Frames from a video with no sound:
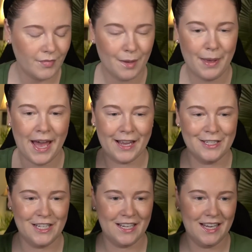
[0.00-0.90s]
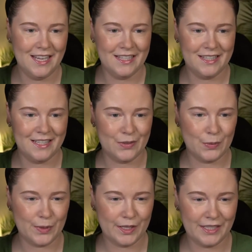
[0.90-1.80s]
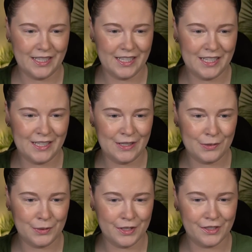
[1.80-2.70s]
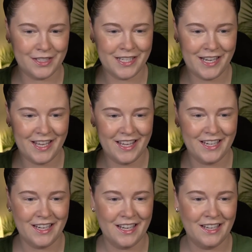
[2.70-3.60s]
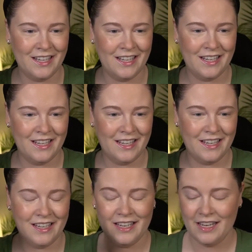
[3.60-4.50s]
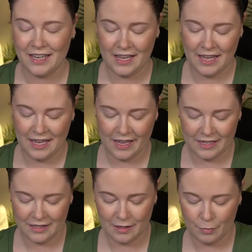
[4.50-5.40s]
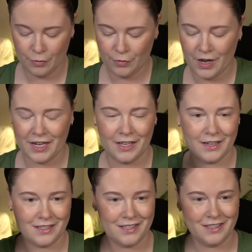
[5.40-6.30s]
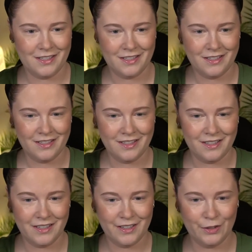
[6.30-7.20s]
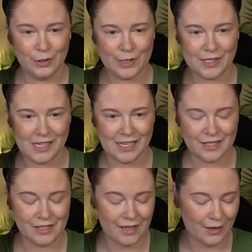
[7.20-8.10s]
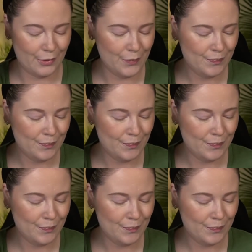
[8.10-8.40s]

packaging is this really cute little tin and the product looks like so.